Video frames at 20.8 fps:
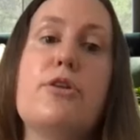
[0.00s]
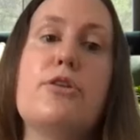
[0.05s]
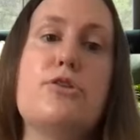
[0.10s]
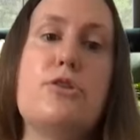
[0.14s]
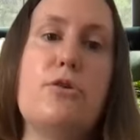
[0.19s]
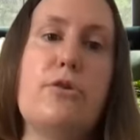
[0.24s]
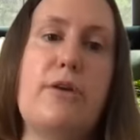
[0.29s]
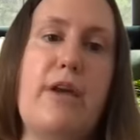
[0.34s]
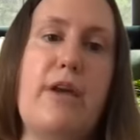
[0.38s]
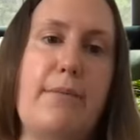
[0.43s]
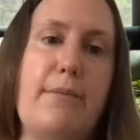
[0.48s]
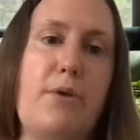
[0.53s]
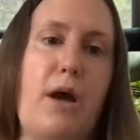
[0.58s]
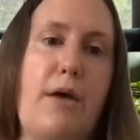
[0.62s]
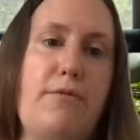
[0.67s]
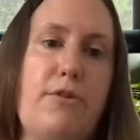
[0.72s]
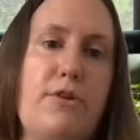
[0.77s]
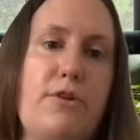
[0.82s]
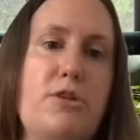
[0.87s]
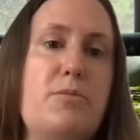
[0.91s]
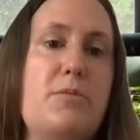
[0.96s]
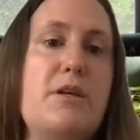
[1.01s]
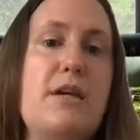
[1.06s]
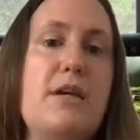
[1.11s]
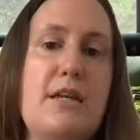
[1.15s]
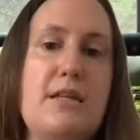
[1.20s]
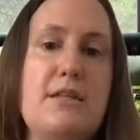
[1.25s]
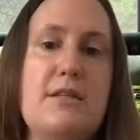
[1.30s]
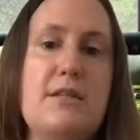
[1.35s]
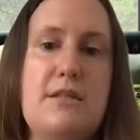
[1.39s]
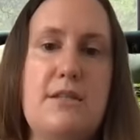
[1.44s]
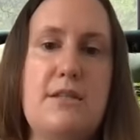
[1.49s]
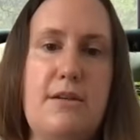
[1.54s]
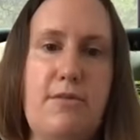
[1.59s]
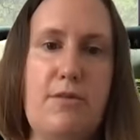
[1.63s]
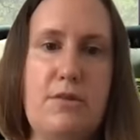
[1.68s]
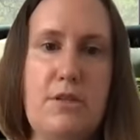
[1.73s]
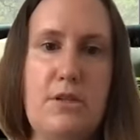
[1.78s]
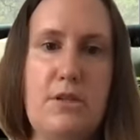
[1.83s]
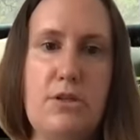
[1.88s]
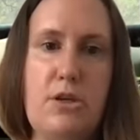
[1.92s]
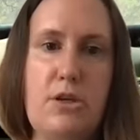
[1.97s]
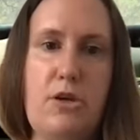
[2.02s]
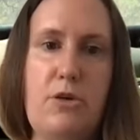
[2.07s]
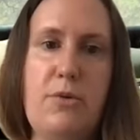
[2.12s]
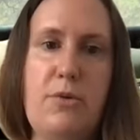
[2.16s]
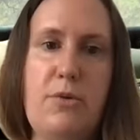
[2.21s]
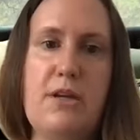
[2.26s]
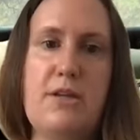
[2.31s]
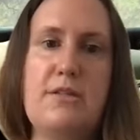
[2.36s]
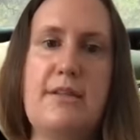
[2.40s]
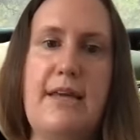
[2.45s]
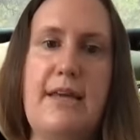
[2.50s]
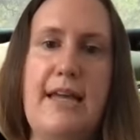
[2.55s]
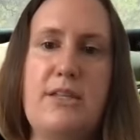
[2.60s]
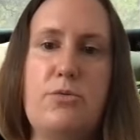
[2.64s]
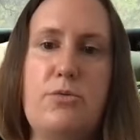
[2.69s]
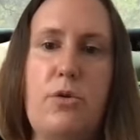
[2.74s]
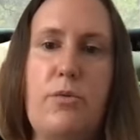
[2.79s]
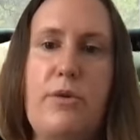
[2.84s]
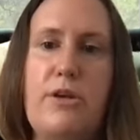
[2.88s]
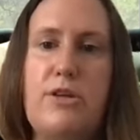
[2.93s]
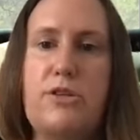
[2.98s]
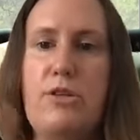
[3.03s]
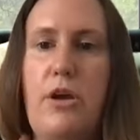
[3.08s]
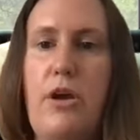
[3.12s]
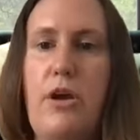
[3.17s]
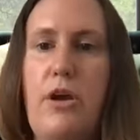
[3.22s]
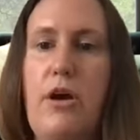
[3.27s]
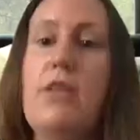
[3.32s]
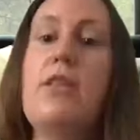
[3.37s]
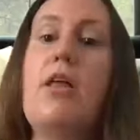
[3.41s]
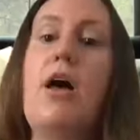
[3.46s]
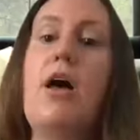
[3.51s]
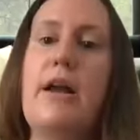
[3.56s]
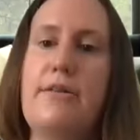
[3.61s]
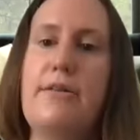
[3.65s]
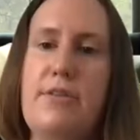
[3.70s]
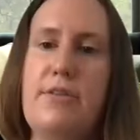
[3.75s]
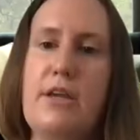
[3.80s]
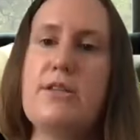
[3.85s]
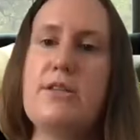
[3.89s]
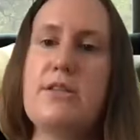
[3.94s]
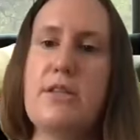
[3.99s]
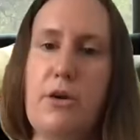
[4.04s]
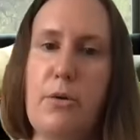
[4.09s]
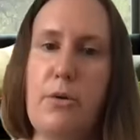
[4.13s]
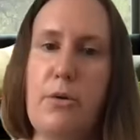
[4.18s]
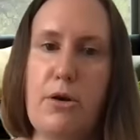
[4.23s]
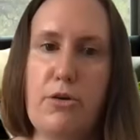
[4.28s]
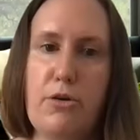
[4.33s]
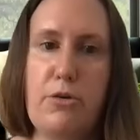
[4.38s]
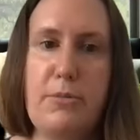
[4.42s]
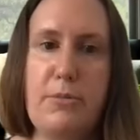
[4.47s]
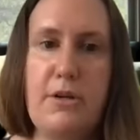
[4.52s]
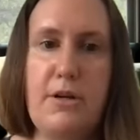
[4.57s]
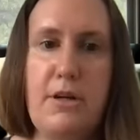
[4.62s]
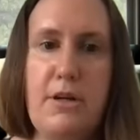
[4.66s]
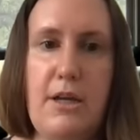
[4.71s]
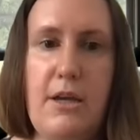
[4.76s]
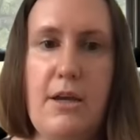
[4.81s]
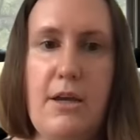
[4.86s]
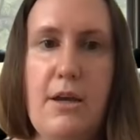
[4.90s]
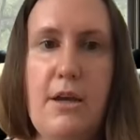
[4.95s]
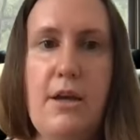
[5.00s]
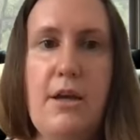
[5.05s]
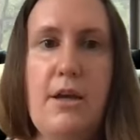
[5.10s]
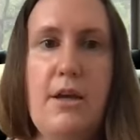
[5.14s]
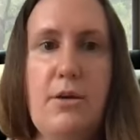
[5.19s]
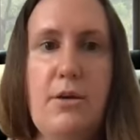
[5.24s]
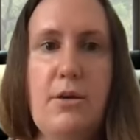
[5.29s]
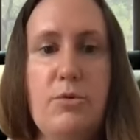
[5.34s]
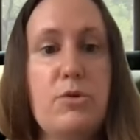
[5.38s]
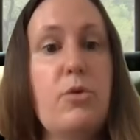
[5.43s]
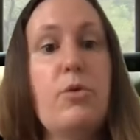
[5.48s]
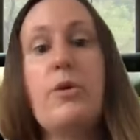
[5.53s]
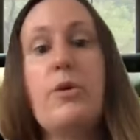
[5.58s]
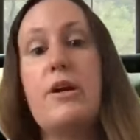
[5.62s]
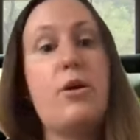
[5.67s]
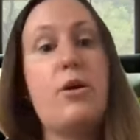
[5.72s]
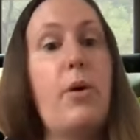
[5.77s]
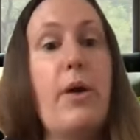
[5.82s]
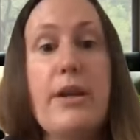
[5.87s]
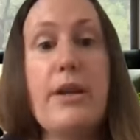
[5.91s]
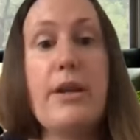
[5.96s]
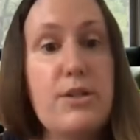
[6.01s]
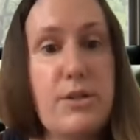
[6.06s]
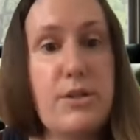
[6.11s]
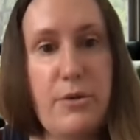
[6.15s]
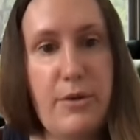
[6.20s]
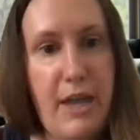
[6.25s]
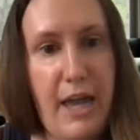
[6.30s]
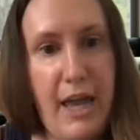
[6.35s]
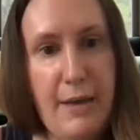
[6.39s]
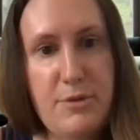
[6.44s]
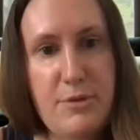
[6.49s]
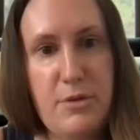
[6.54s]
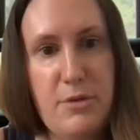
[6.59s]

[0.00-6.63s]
the SOCAP conference begins in San Francisco, because that's where we saw a lot of the accelerator community was already going to SOCAP.